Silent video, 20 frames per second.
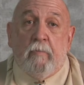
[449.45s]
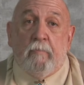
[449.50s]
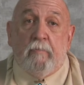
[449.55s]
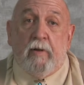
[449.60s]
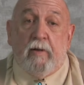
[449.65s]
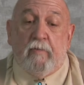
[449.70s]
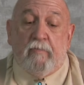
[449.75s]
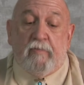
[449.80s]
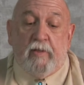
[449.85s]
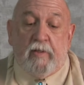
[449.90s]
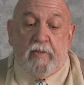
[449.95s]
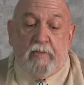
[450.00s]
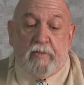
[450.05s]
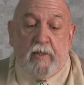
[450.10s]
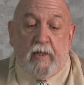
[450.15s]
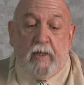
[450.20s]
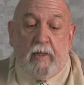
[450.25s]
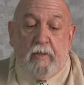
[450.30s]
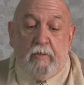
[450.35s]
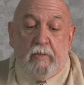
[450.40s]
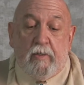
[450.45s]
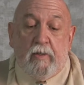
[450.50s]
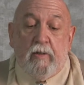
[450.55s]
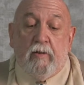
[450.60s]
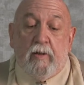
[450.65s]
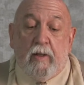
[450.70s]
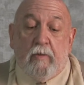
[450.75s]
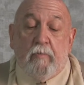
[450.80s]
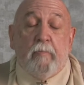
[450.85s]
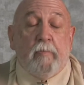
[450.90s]
But if they say, you
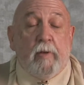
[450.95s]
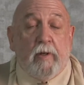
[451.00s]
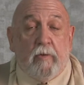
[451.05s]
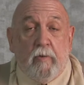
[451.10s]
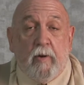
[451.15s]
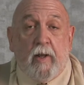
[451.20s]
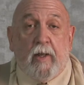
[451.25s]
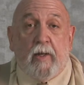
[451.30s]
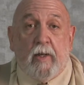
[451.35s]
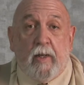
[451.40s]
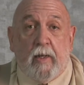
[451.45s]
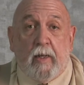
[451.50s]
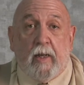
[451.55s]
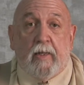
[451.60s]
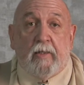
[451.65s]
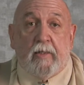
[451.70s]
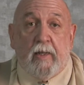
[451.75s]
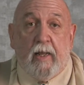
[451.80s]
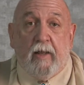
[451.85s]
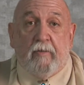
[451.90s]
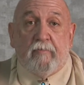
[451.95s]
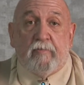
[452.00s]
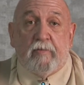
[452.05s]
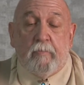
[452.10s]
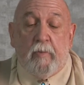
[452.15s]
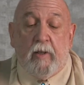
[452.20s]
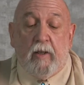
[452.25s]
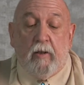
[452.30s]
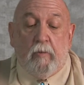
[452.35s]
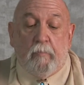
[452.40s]
know, that would be great, I'd like to have
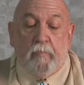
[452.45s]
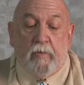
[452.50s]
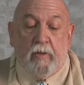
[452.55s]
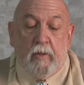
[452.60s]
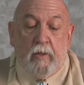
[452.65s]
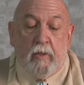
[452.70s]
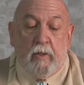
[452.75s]
some help,